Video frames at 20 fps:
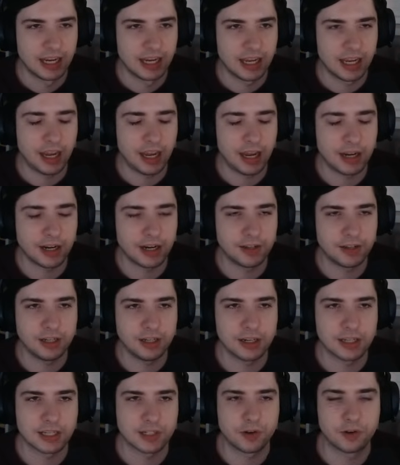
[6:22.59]
And I think
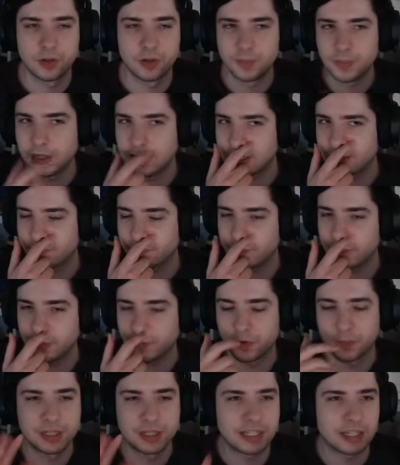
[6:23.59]
that's gonna be definitely, for
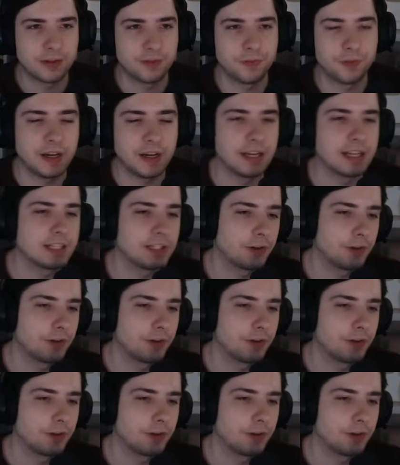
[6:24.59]
Mystical Fire, it's not gonna